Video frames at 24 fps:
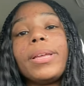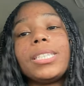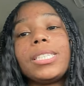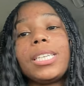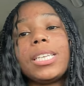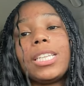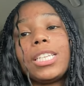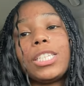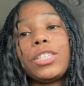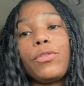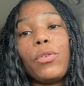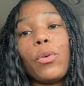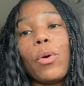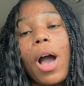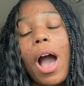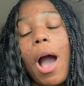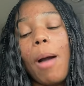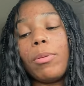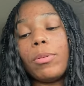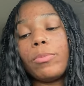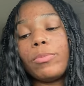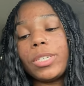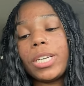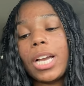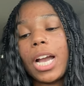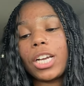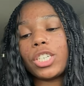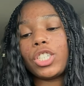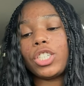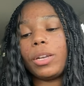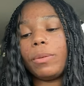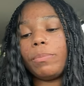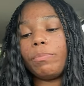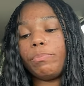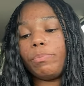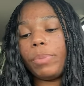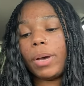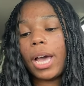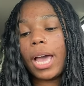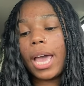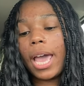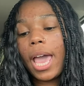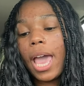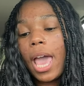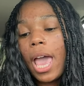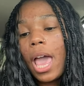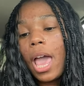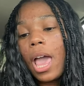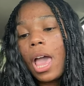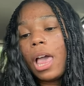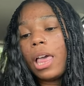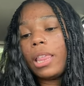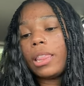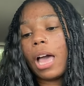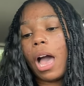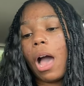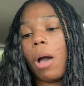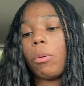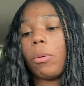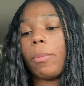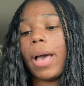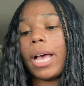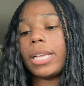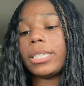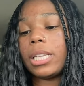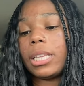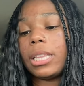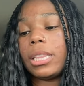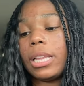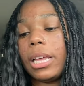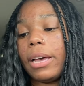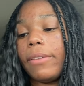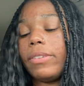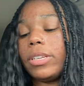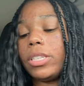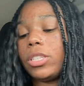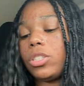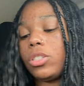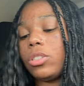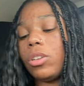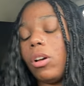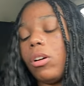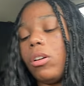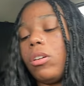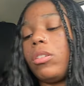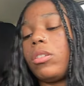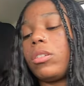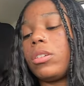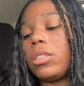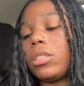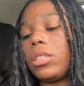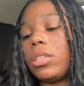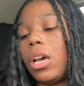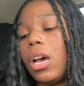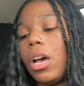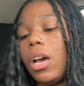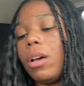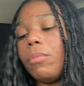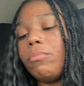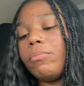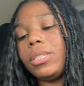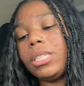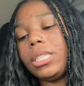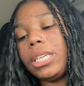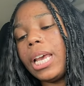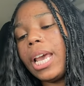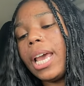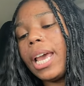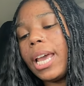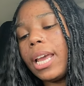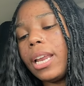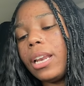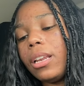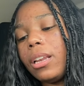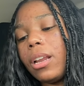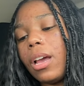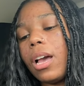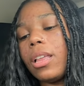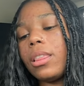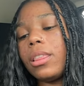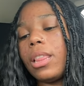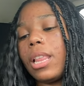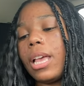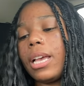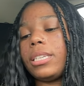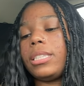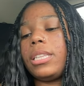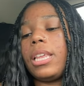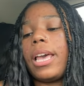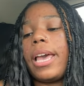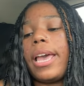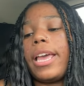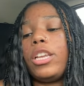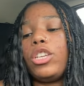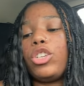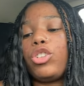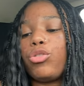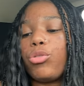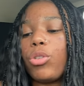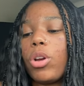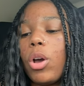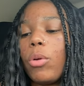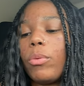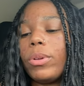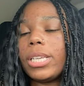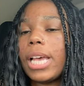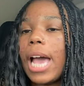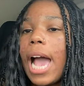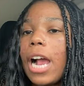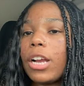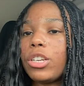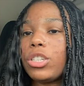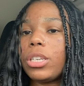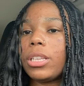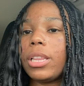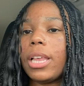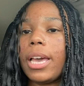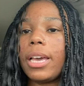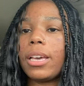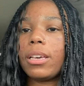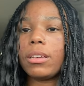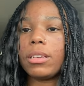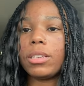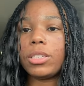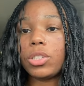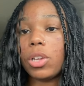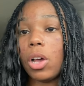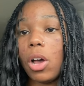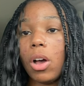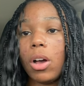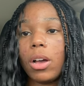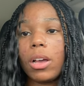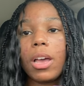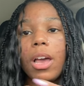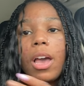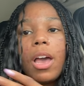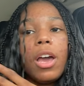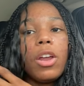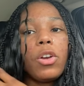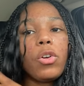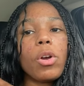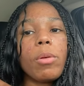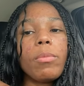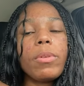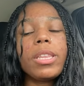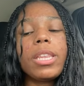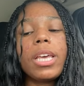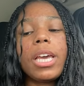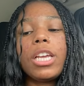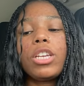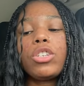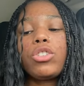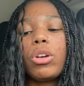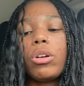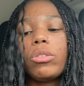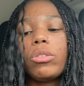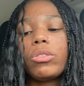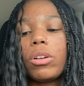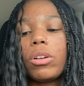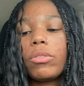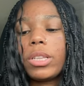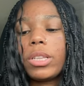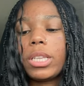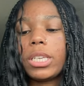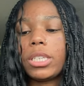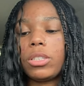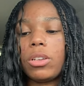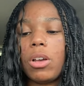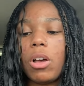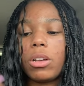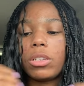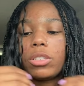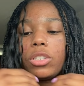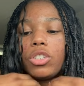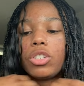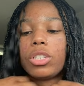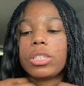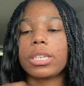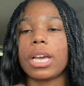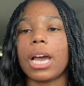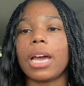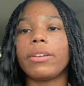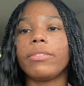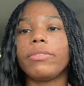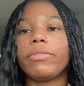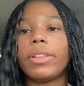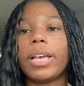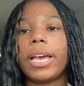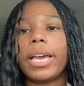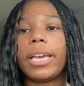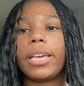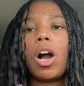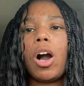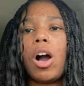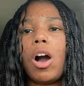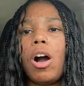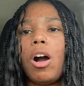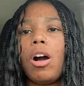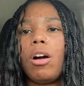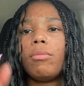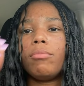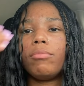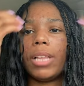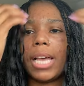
into this full album reaction. But the album has 11 songs, 10 unless the intro is actually like a song. Normally the intros aren't really songs, they're just kind of like calm,